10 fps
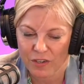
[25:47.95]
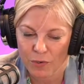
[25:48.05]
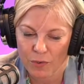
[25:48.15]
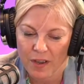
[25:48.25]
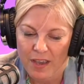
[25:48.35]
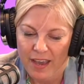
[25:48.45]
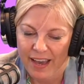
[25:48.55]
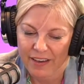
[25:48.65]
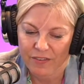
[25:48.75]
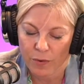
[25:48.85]

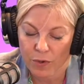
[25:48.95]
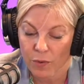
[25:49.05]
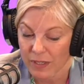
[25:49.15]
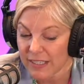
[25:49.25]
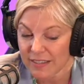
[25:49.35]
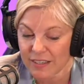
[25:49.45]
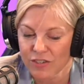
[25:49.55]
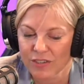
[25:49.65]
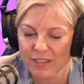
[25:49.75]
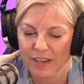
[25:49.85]
We were
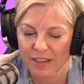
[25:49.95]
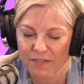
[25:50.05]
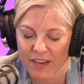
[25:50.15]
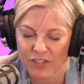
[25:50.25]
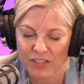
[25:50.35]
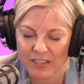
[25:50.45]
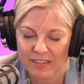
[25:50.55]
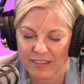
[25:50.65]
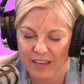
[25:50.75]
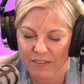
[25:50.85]
listening to the
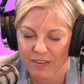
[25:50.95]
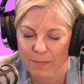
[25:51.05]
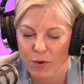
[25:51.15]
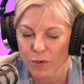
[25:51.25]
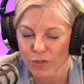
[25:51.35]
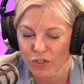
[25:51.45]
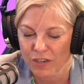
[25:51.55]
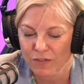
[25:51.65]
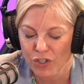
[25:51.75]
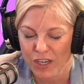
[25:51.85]
Fashionista Life, and I'm your host,
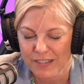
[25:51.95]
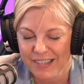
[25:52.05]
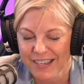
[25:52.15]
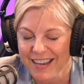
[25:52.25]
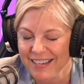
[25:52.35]
Jennifer Johnson.